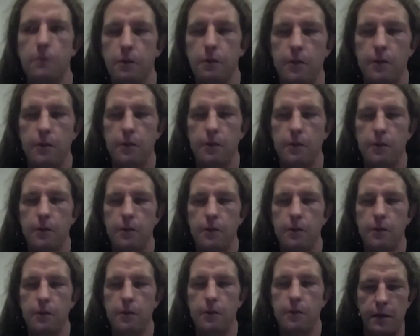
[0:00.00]

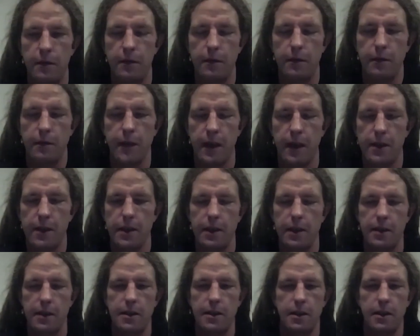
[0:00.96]
necessarily been factored
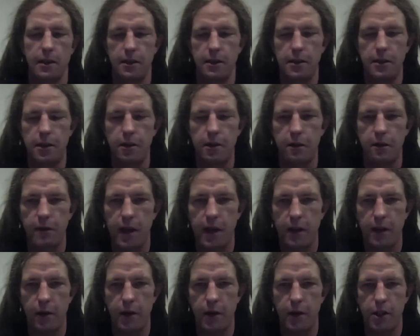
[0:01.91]
into token
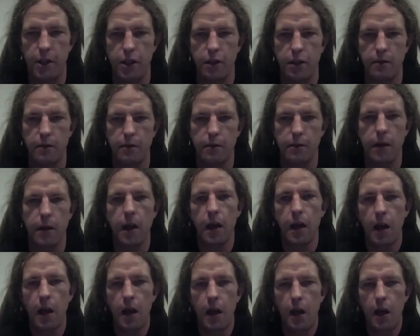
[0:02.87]
valuation.
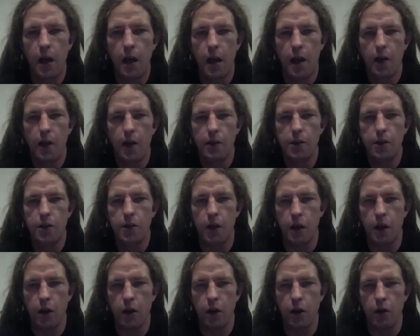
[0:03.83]

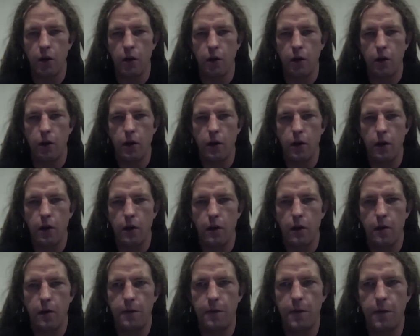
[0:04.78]
So
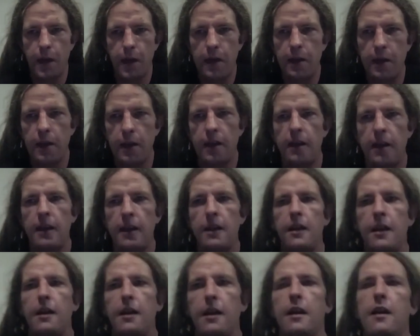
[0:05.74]

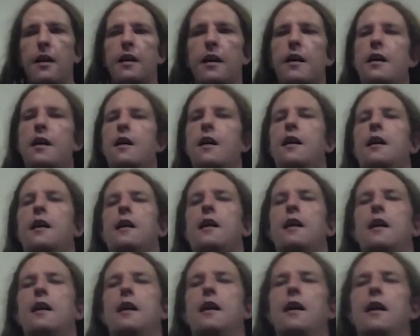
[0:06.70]
finally,
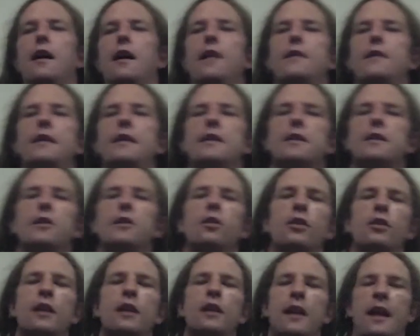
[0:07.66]
I think
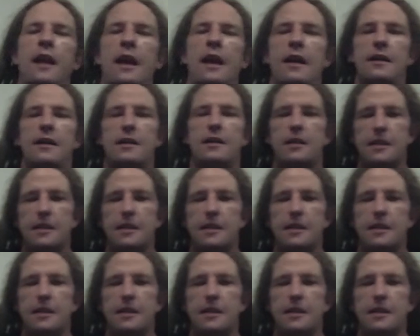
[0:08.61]
looking at